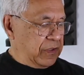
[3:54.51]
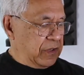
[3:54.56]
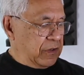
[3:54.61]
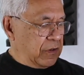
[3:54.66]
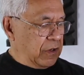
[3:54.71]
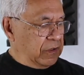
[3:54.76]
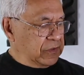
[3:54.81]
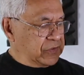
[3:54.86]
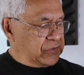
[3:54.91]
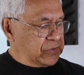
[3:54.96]

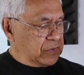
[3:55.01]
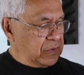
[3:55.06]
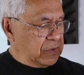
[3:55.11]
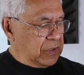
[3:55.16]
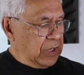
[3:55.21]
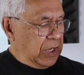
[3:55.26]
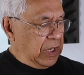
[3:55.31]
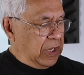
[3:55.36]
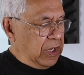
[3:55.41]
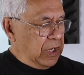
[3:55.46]
They're
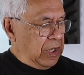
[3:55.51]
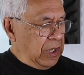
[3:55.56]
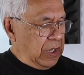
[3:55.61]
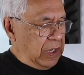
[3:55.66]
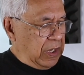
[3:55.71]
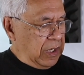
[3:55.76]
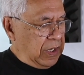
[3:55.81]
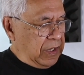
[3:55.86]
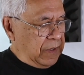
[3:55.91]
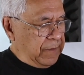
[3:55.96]
also
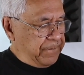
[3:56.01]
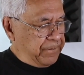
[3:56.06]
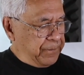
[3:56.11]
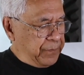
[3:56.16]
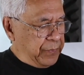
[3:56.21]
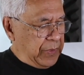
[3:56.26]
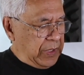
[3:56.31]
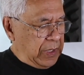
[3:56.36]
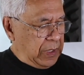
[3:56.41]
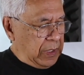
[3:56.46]

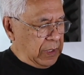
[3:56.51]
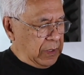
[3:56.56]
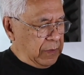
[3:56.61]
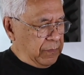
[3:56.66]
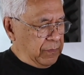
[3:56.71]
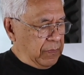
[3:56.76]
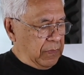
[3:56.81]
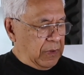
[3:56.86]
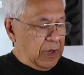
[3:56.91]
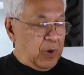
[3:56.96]

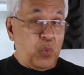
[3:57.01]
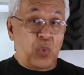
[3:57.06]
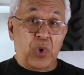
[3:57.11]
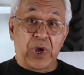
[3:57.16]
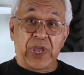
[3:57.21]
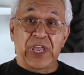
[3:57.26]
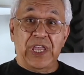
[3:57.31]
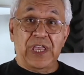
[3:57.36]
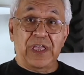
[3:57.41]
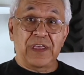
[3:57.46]
a
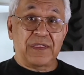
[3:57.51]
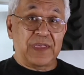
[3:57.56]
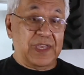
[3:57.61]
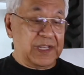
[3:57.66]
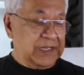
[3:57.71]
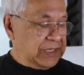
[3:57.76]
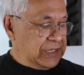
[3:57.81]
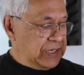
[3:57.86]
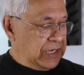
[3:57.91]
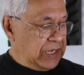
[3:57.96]
way
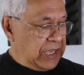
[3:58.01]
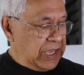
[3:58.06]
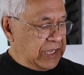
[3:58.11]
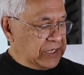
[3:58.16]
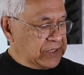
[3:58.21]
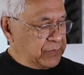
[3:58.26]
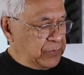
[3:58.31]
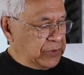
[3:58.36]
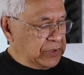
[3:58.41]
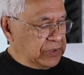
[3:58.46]
that
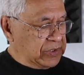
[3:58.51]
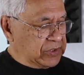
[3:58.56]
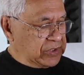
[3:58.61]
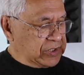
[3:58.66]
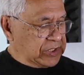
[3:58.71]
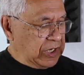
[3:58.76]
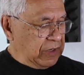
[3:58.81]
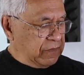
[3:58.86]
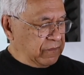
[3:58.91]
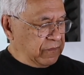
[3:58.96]
has been
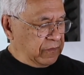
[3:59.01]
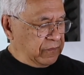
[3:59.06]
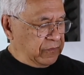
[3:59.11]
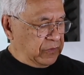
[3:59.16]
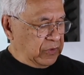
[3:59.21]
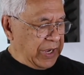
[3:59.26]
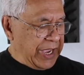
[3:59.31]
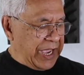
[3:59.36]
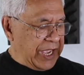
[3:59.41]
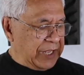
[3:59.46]
discovered
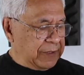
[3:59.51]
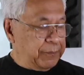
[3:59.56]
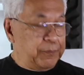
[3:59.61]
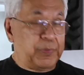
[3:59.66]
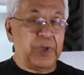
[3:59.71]
to add